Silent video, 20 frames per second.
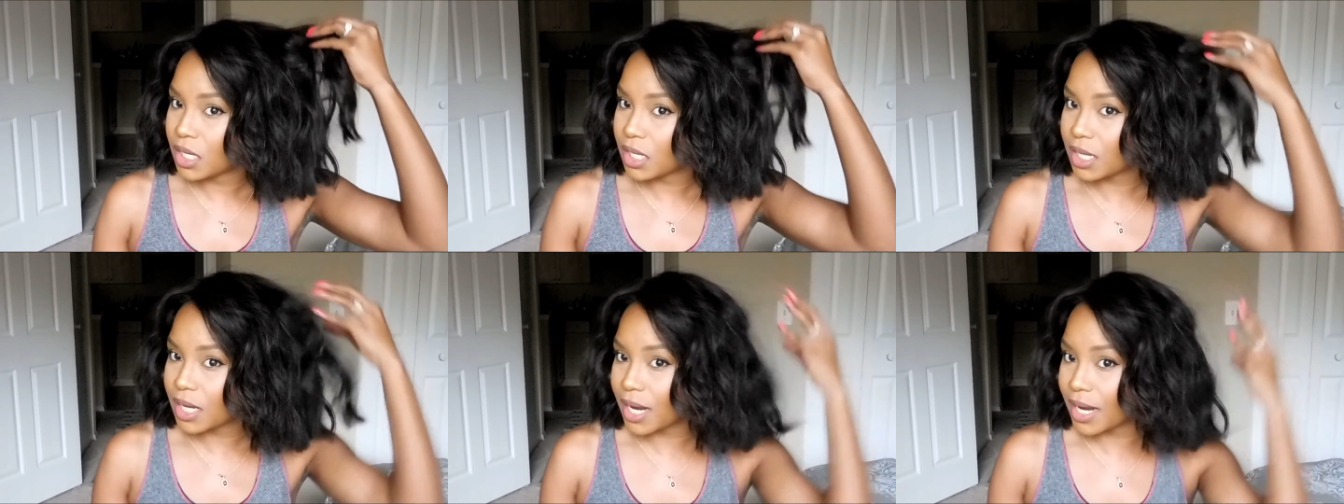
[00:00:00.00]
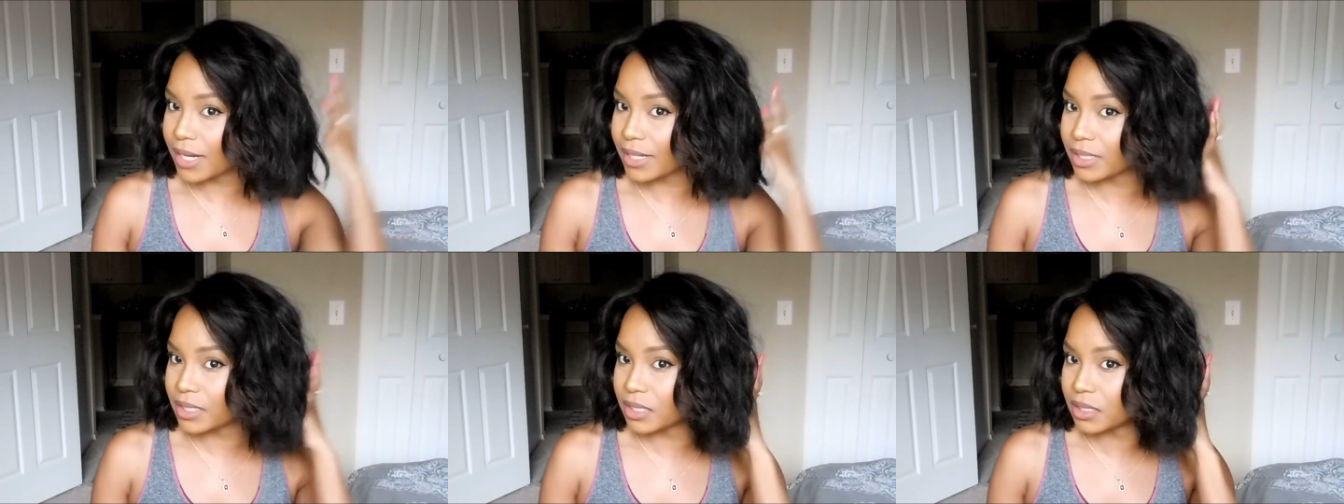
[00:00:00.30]

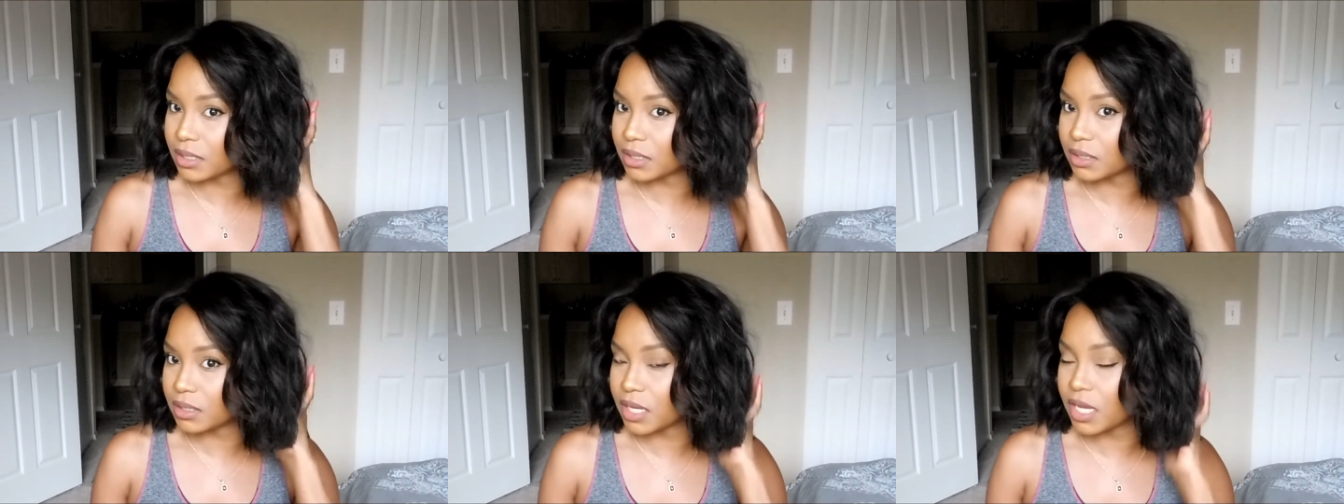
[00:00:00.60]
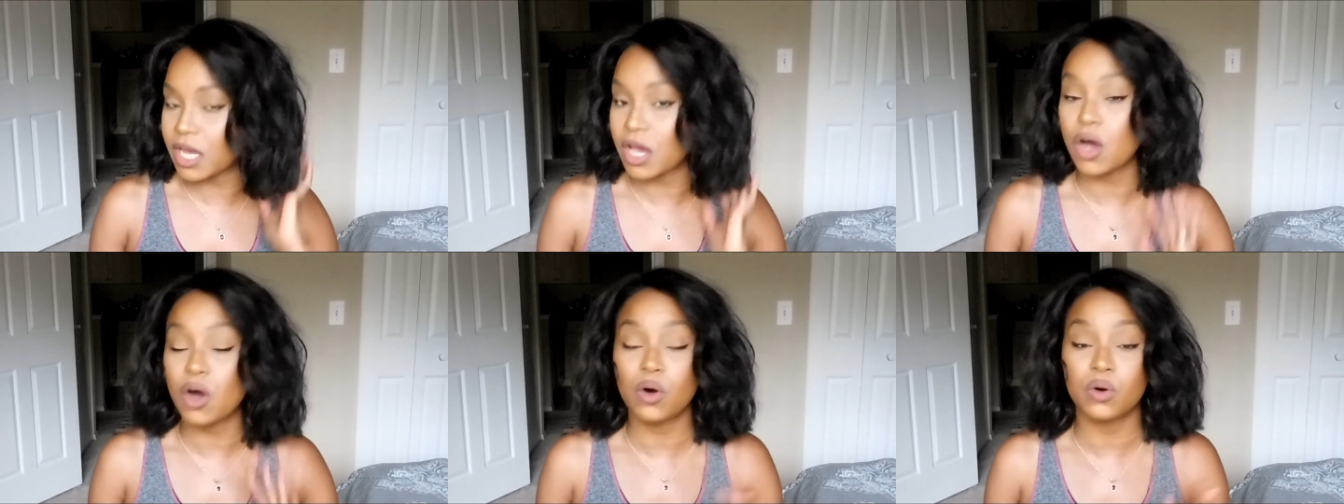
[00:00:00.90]
kind of,
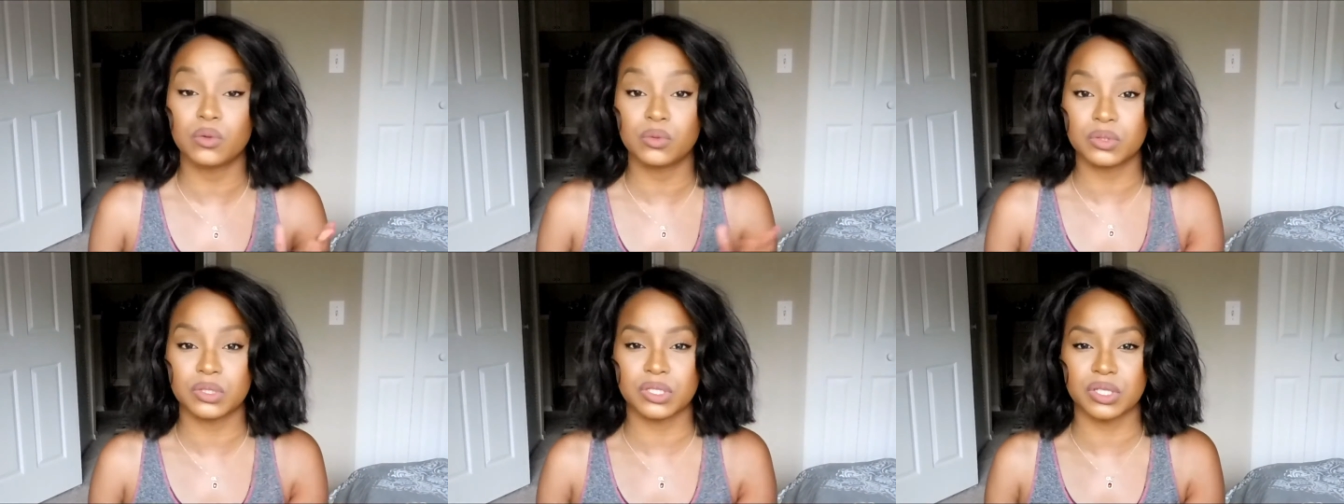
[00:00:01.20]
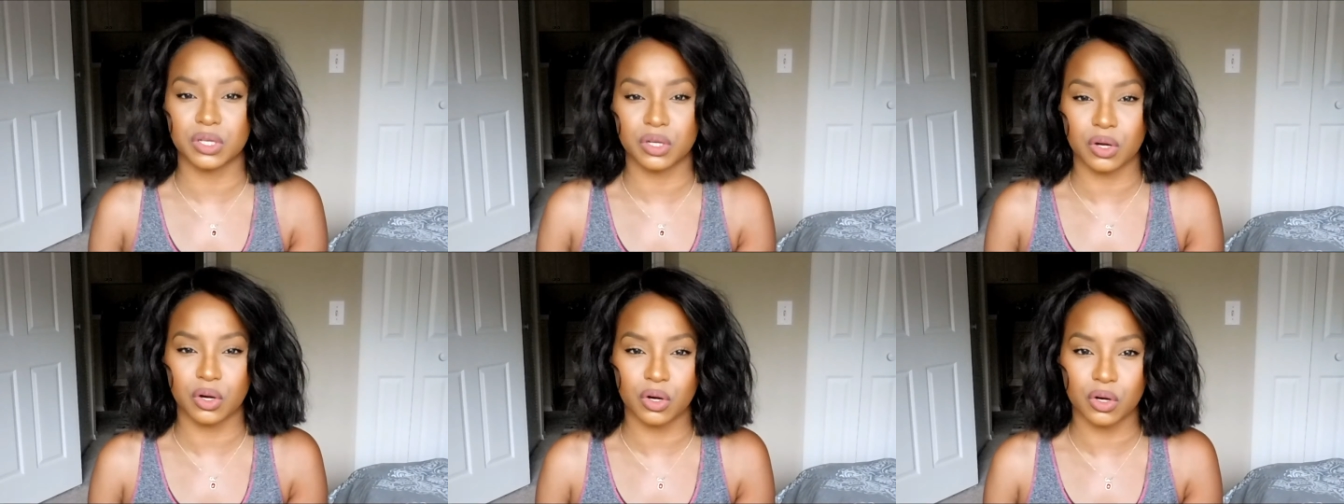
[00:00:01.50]
it holds
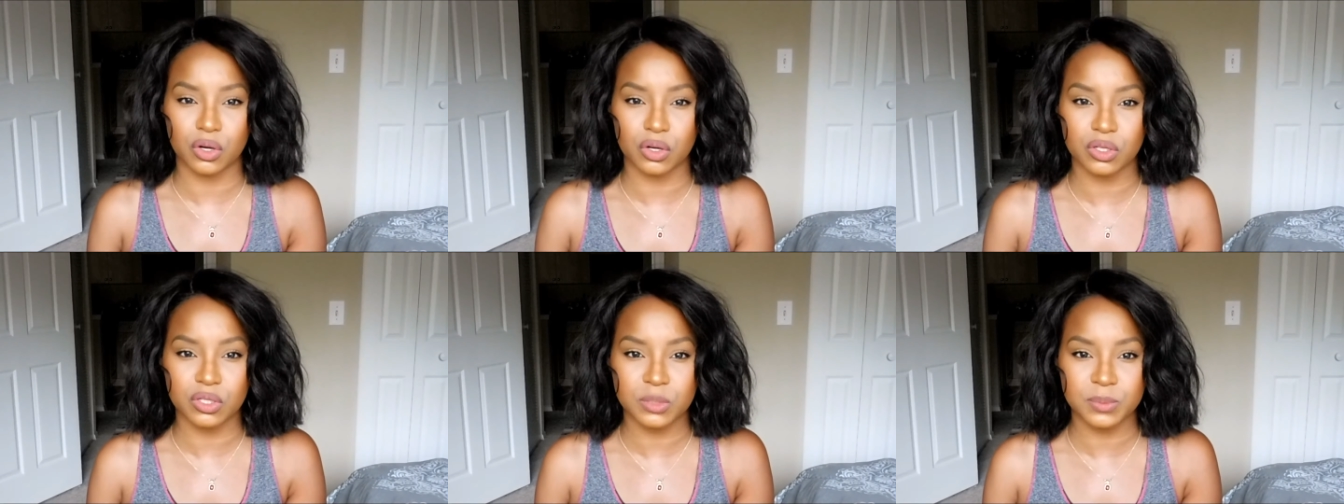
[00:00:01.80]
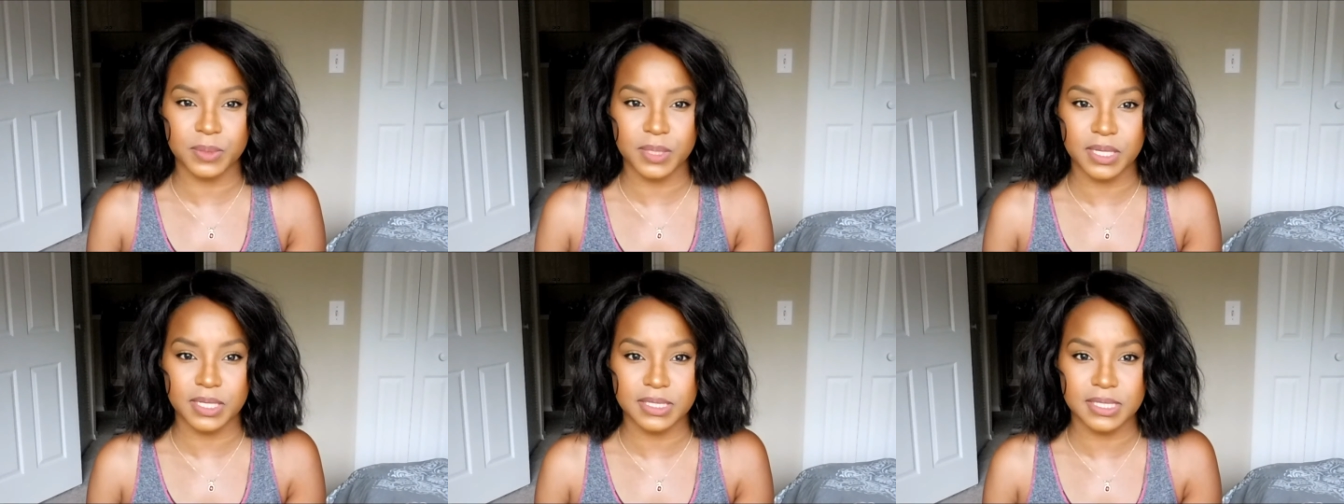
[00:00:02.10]
the curls
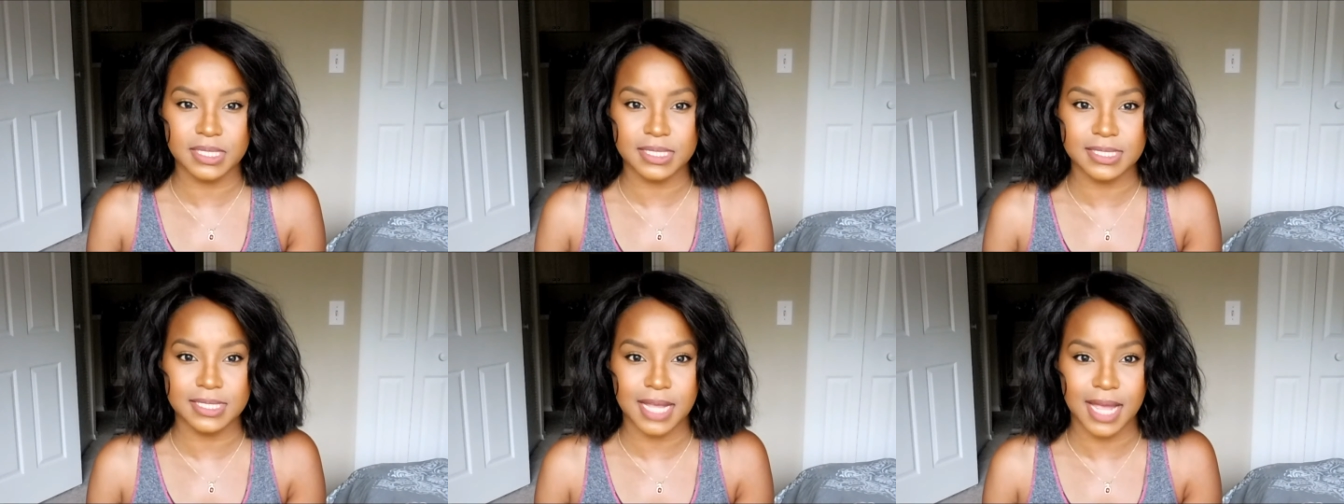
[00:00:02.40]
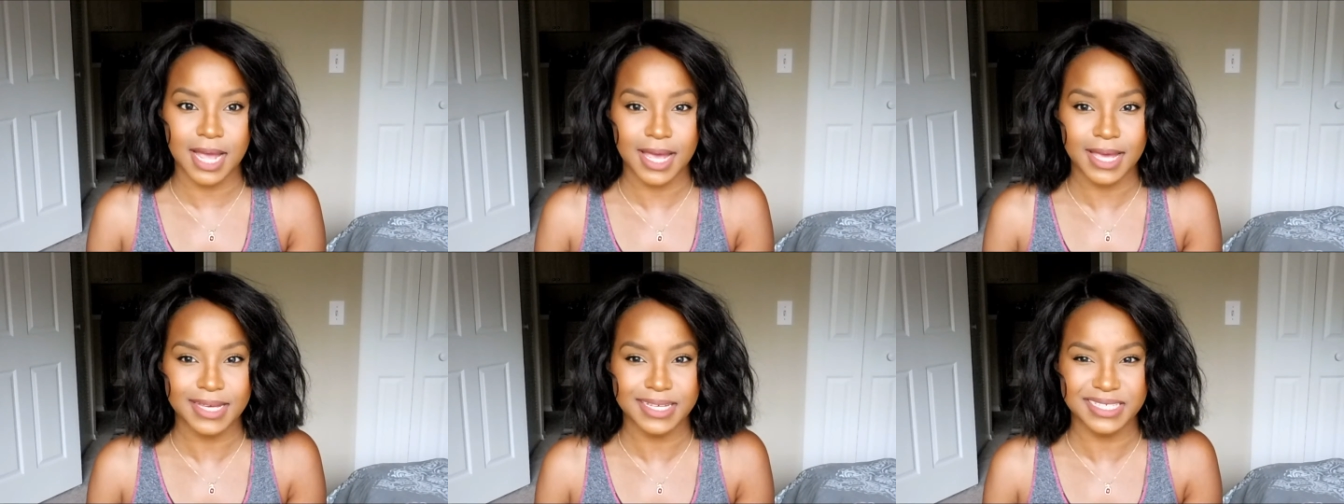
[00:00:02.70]
because it's
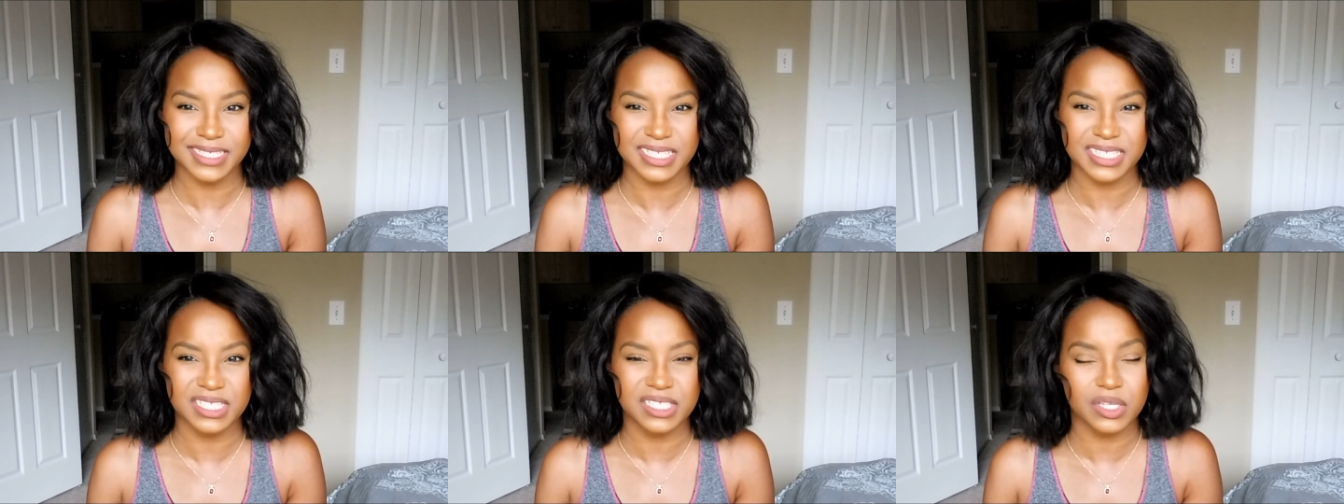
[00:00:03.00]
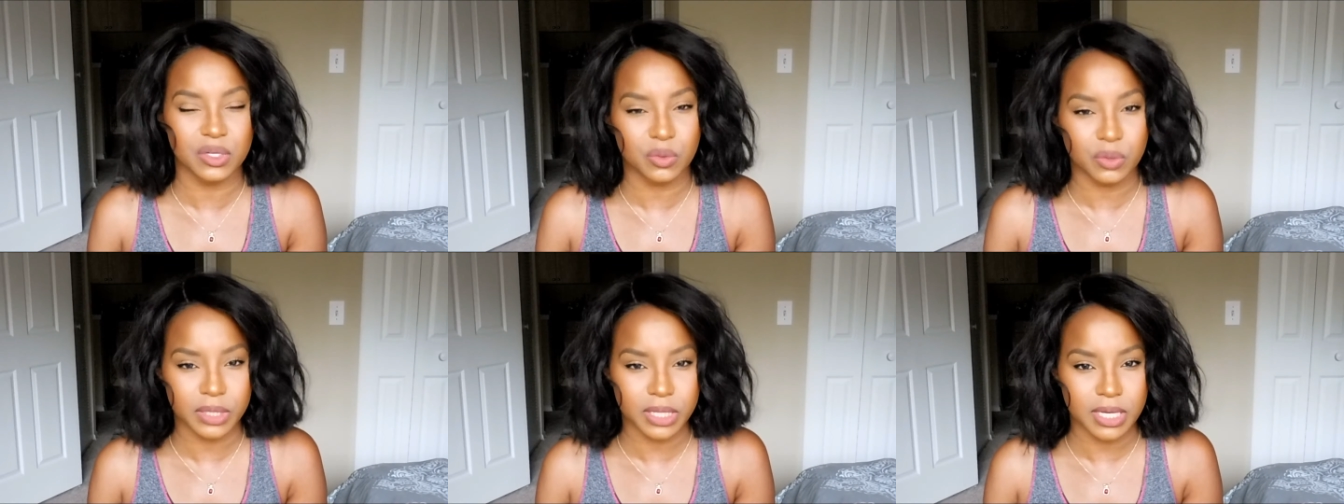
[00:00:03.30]
not as
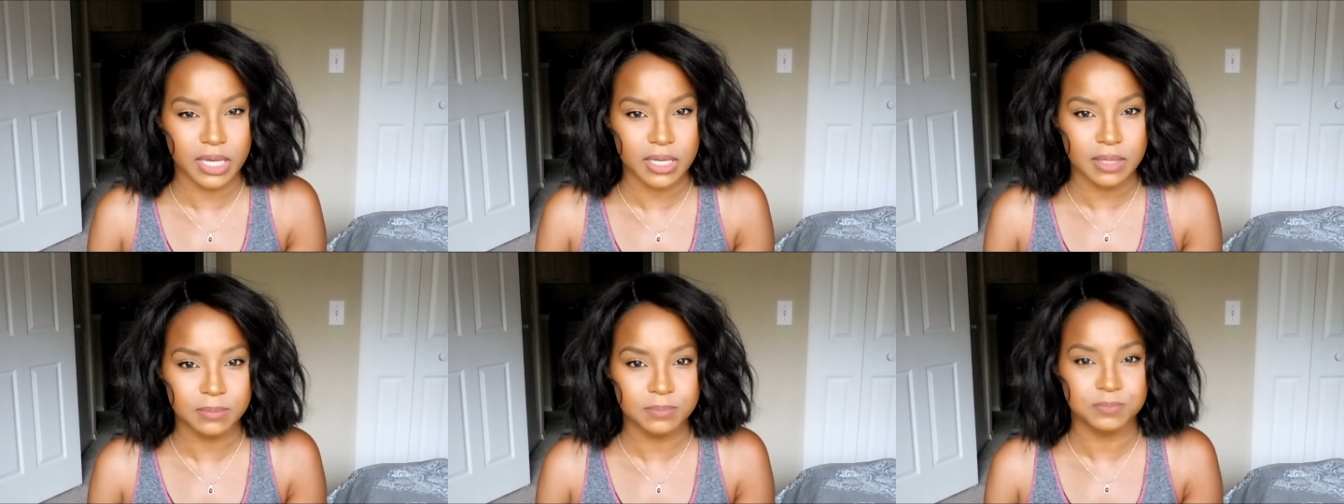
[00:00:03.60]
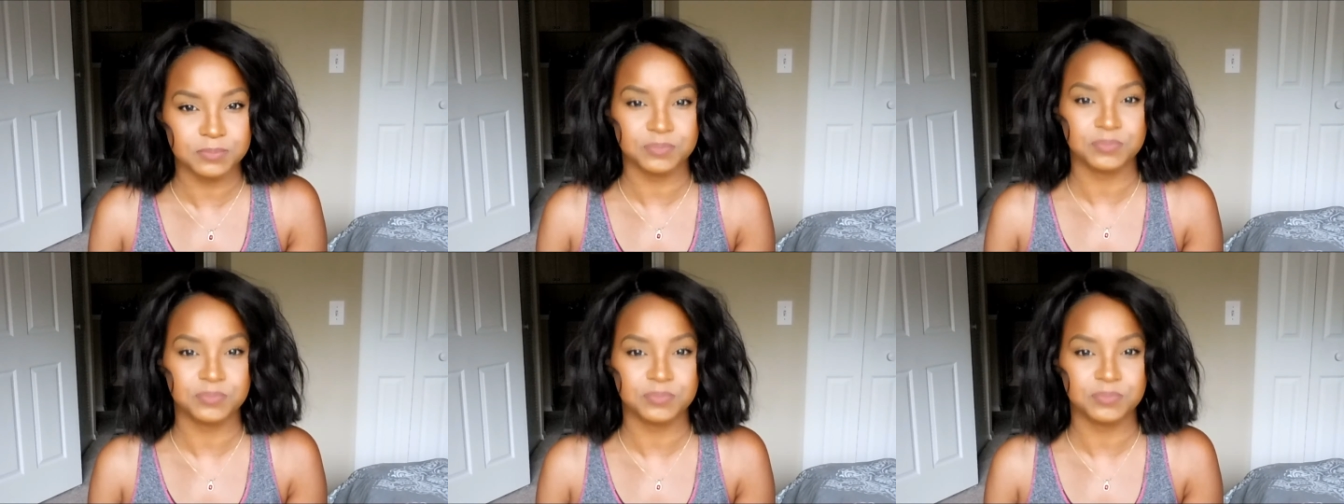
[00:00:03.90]
silky.